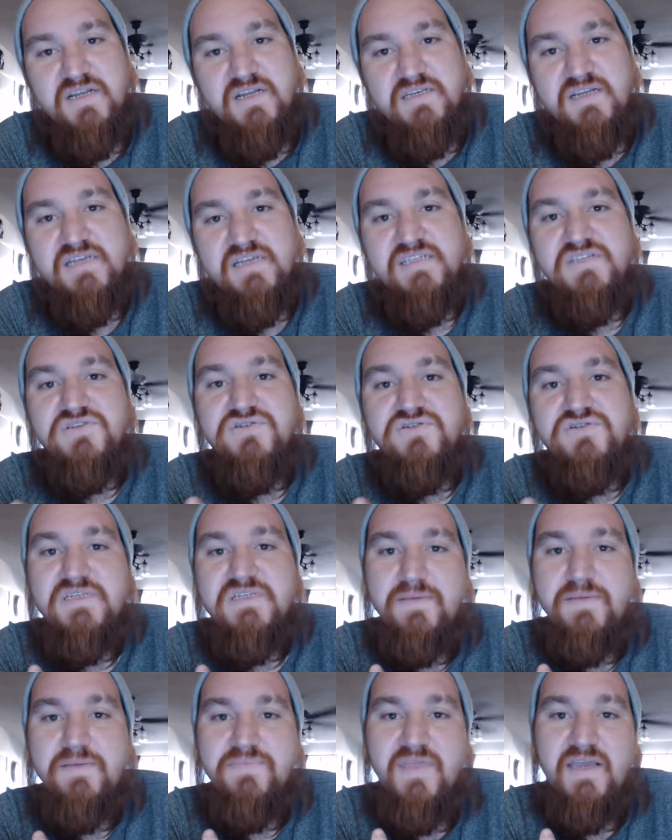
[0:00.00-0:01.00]
It doesn't do the
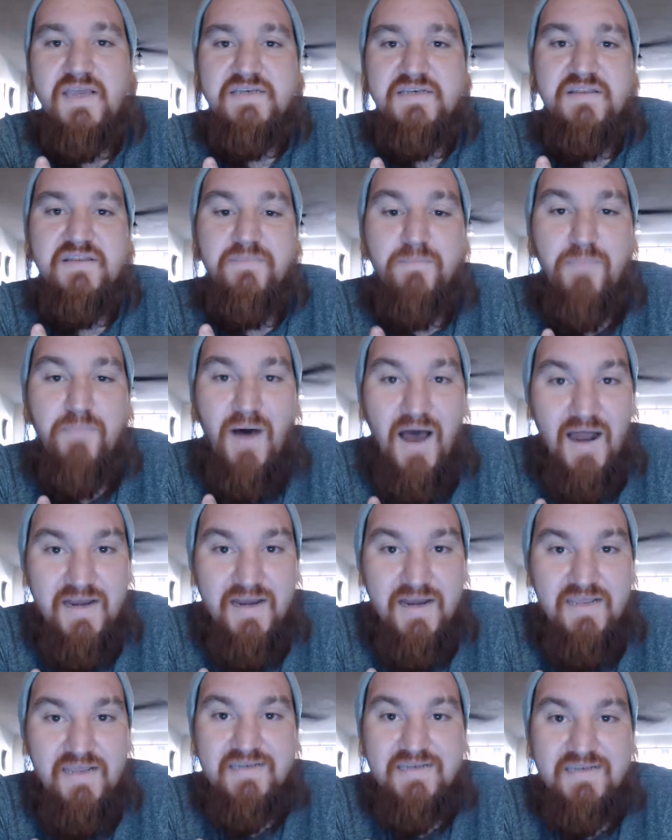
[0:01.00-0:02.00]
same thing to the
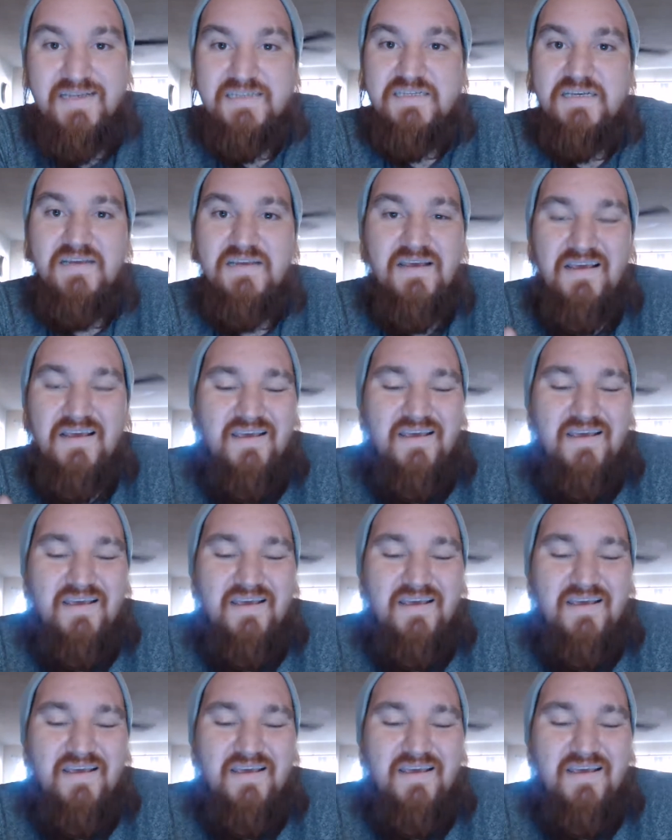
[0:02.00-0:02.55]
body. It doesn't,